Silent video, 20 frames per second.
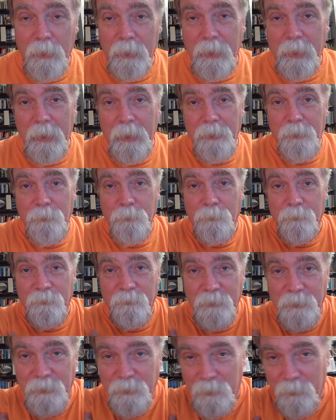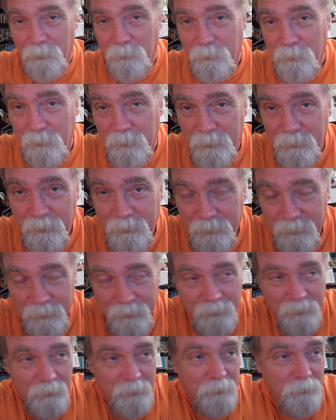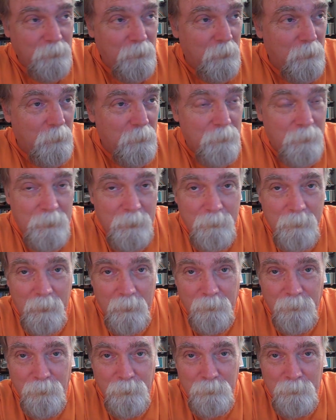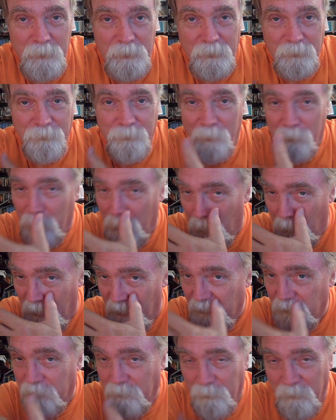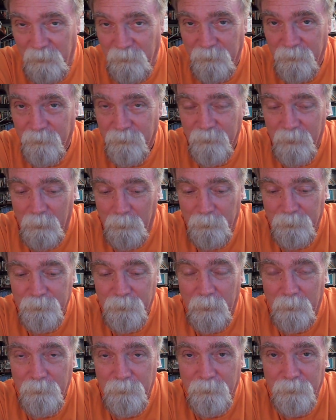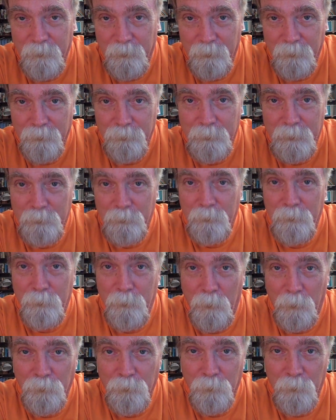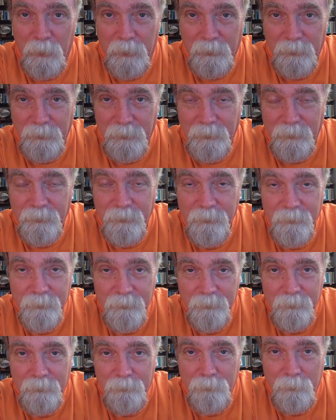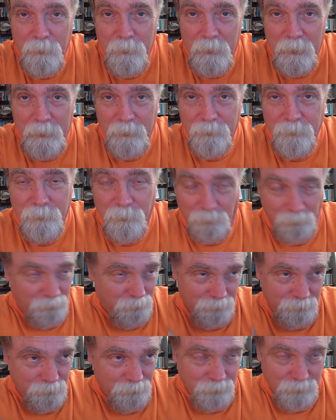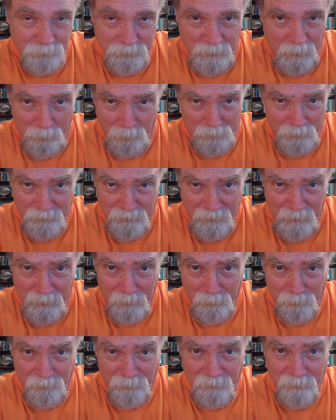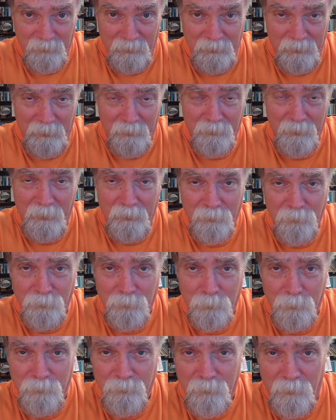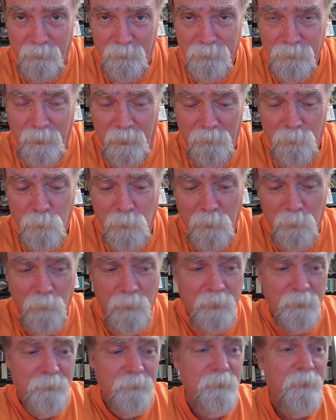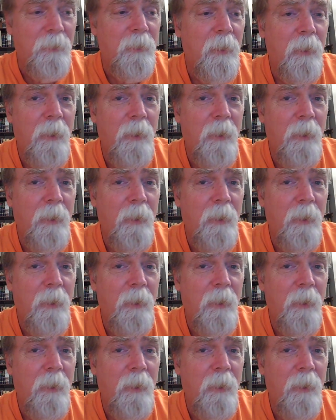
I can't do a video longer than about 2 minutes, otherwise it messes up. So I'm just going to speak with you all directly for the next couple of times until I get that issue resolved software-wise.